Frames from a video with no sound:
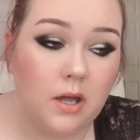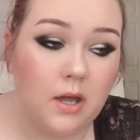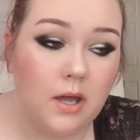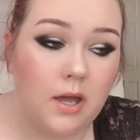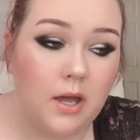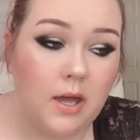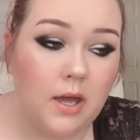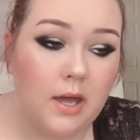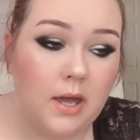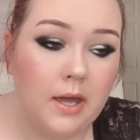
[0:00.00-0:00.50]

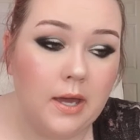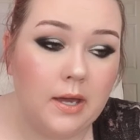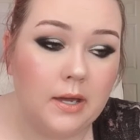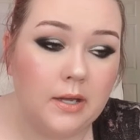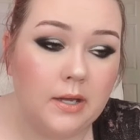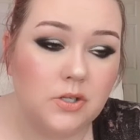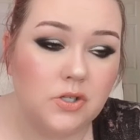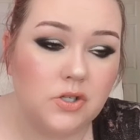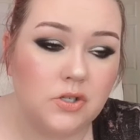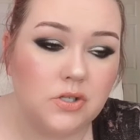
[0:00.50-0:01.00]

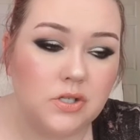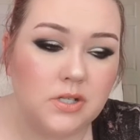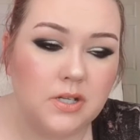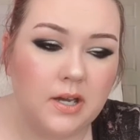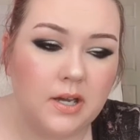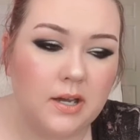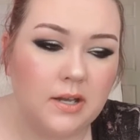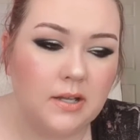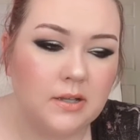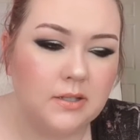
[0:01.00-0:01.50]
And she
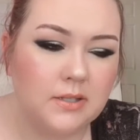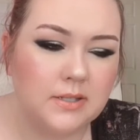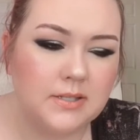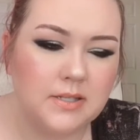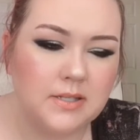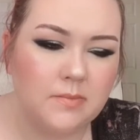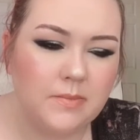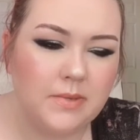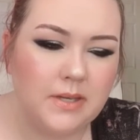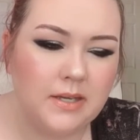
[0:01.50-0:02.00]
kind of looks
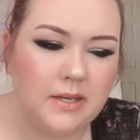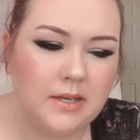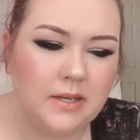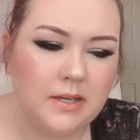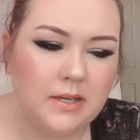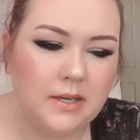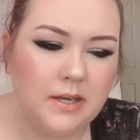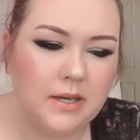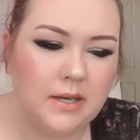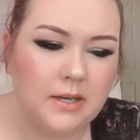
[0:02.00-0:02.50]
at me
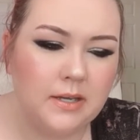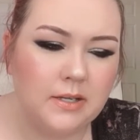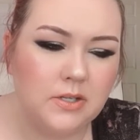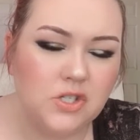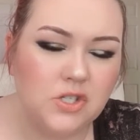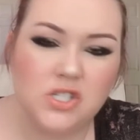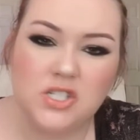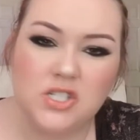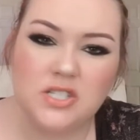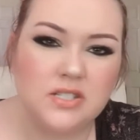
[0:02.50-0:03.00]
and
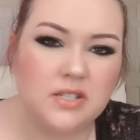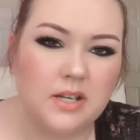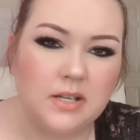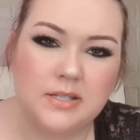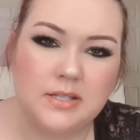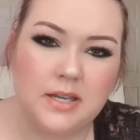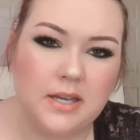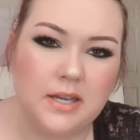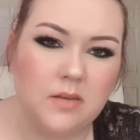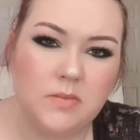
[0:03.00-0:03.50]
she's just not
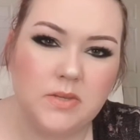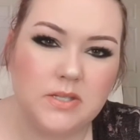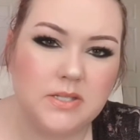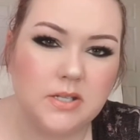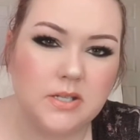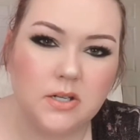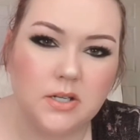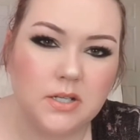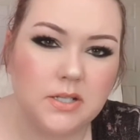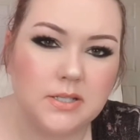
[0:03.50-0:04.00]
taking me
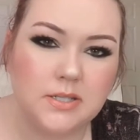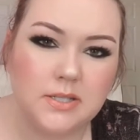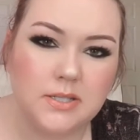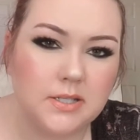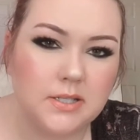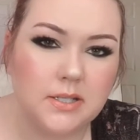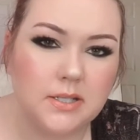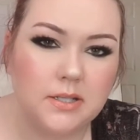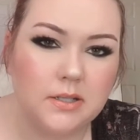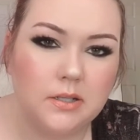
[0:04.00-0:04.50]

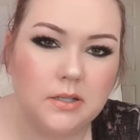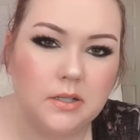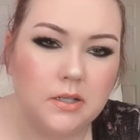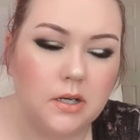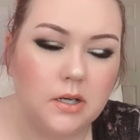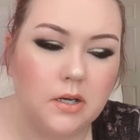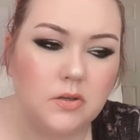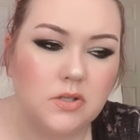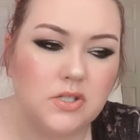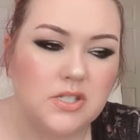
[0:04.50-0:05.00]
seriously.
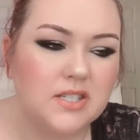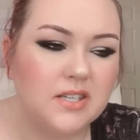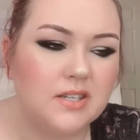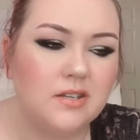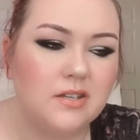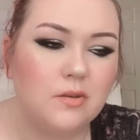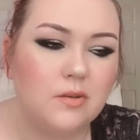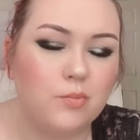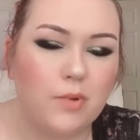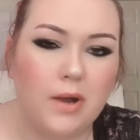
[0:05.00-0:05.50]
She's like,
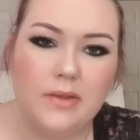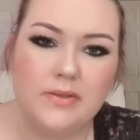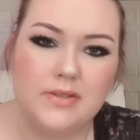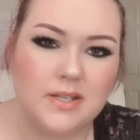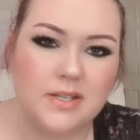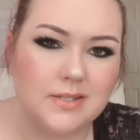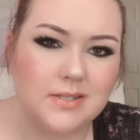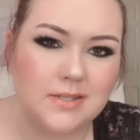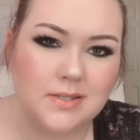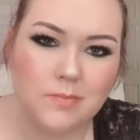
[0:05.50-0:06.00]
your breath
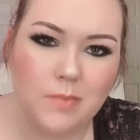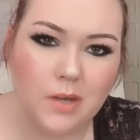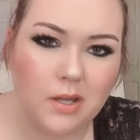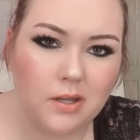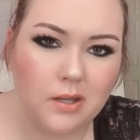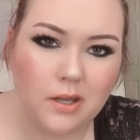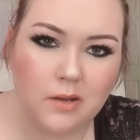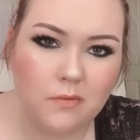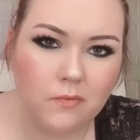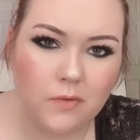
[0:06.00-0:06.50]
doesn't smell
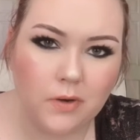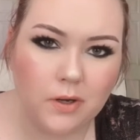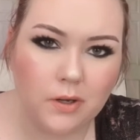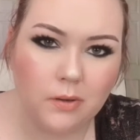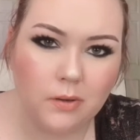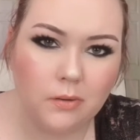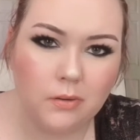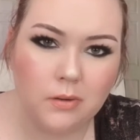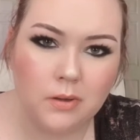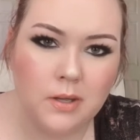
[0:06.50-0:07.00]
like
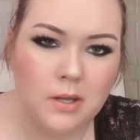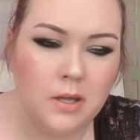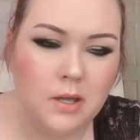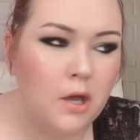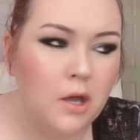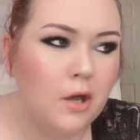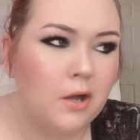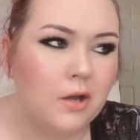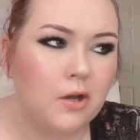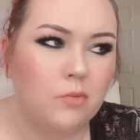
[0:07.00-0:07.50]
fruit.
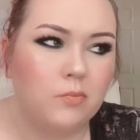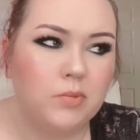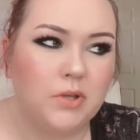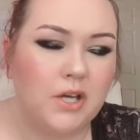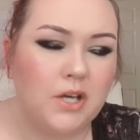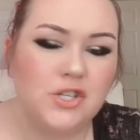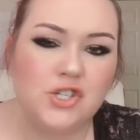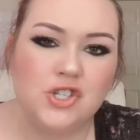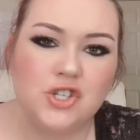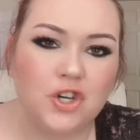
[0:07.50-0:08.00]
Your
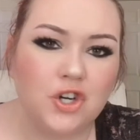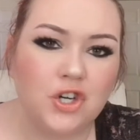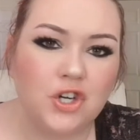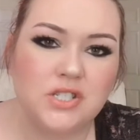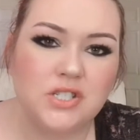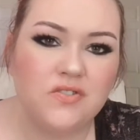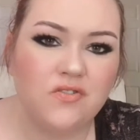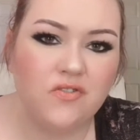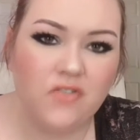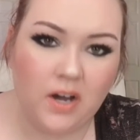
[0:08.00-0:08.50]
blood
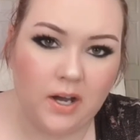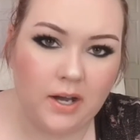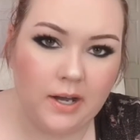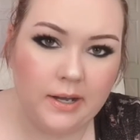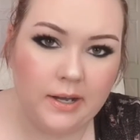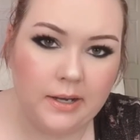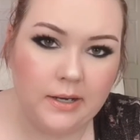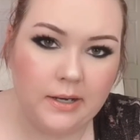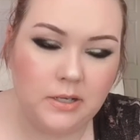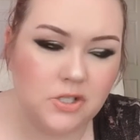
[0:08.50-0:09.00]
sugar's
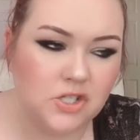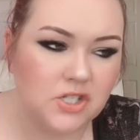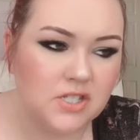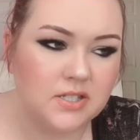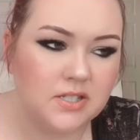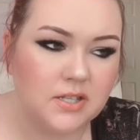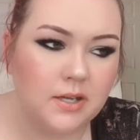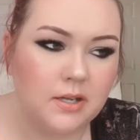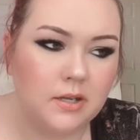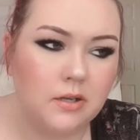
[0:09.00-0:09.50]
fine. She's
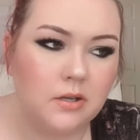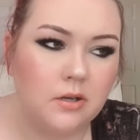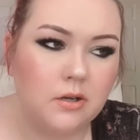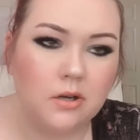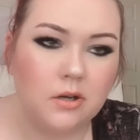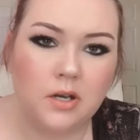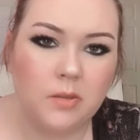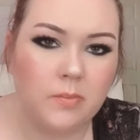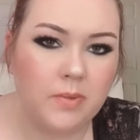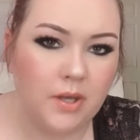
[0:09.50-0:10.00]
like, you're
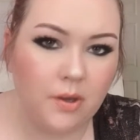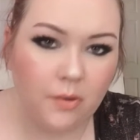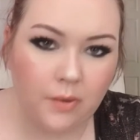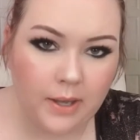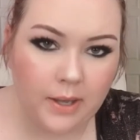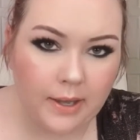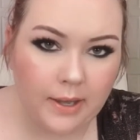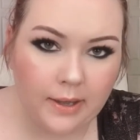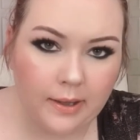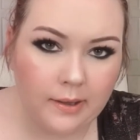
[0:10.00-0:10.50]
going to be
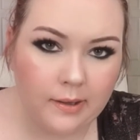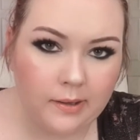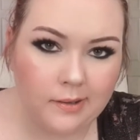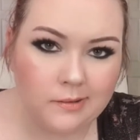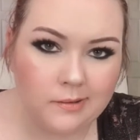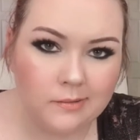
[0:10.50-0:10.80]
okay.